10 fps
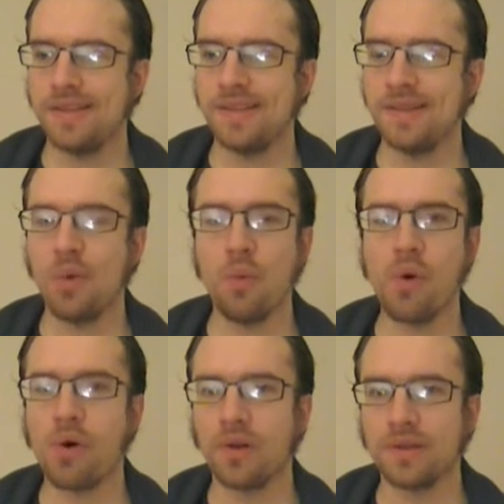the
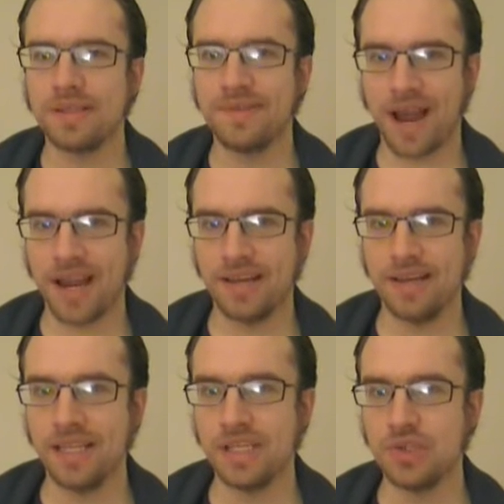world divided
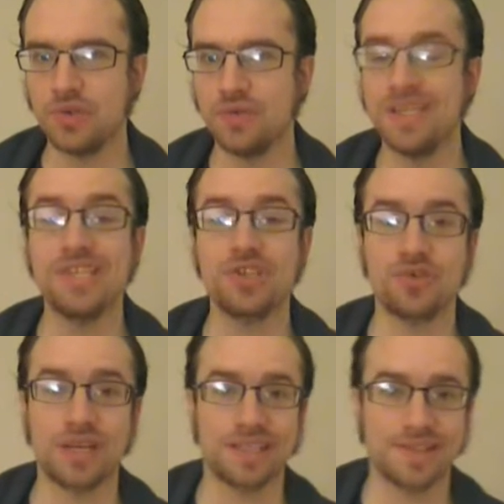into
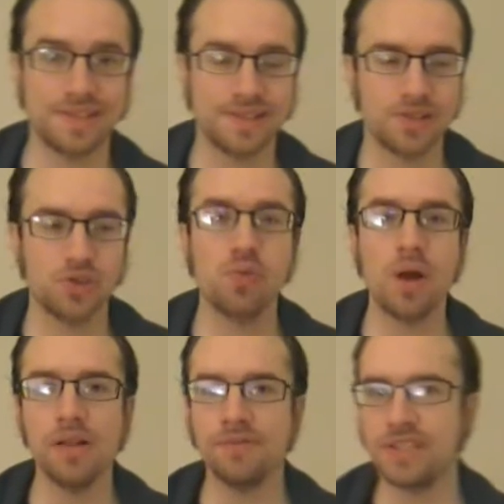districts,
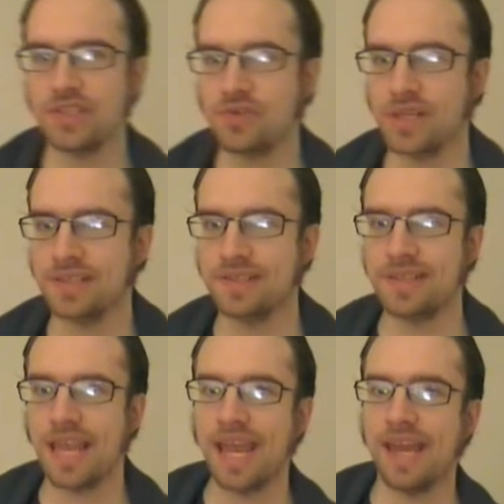12
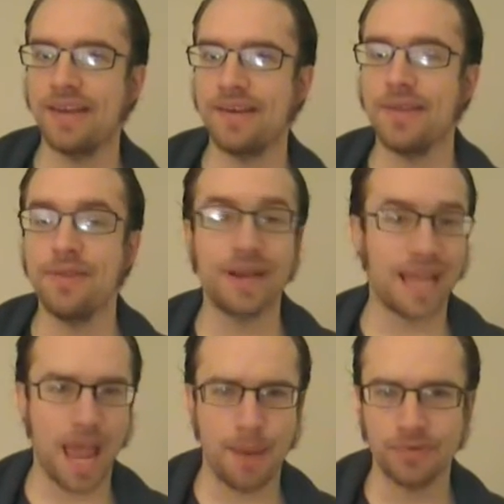districts and the
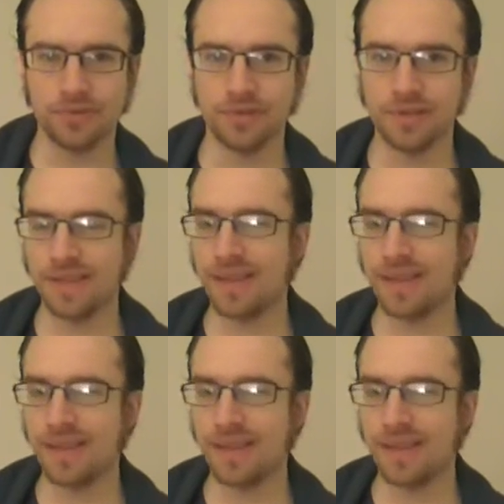Capitol. And